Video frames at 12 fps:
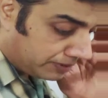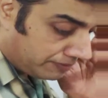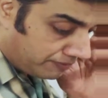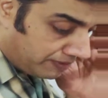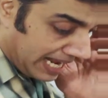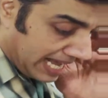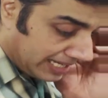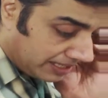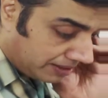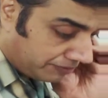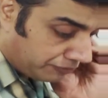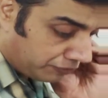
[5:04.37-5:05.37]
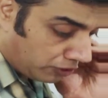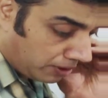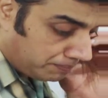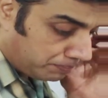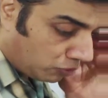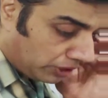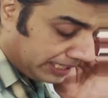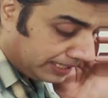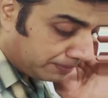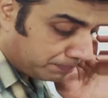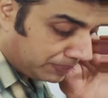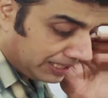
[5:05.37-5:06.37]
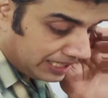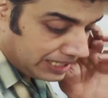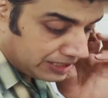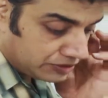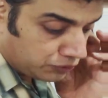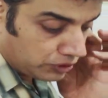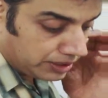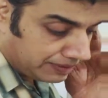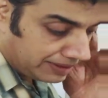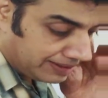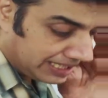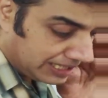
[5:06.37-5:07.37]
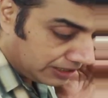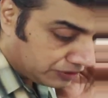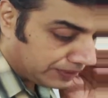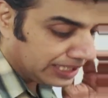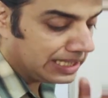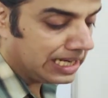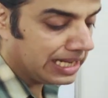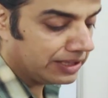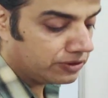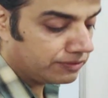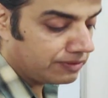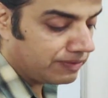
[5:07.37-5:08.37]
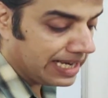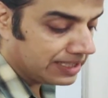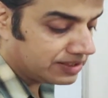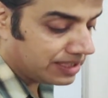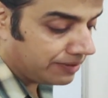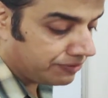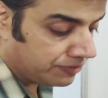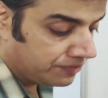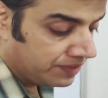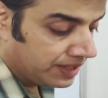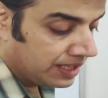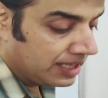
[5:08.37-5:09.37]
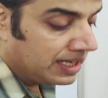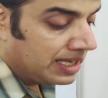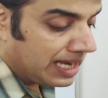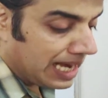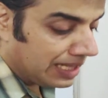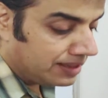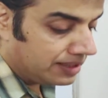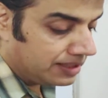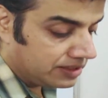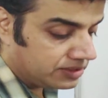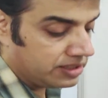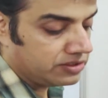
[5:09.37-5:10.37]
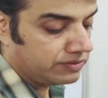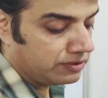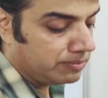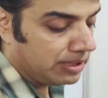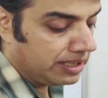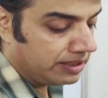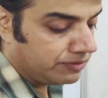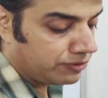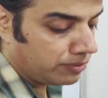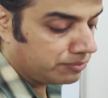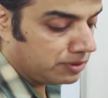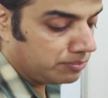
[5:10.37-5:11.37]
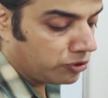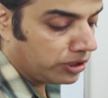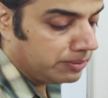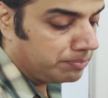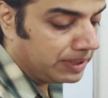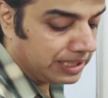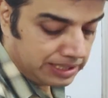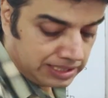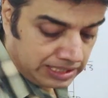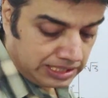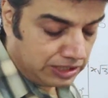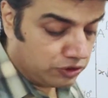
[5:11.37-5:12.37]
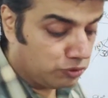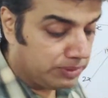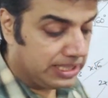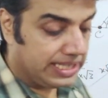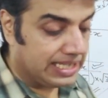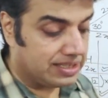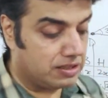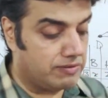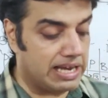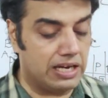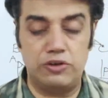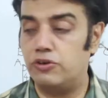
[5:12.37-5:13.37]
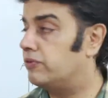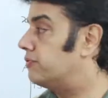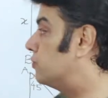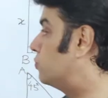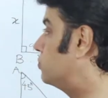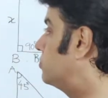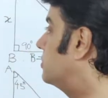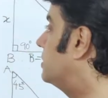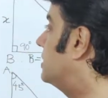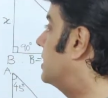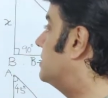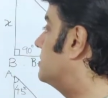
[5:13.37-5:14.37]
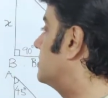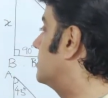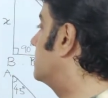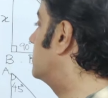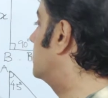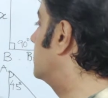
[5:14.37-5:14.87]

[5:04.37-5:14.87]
of the flag from point P is 45 degrees. Find the length of the flag staff and the distance of the building from the point P. You may take the value of root 3 as,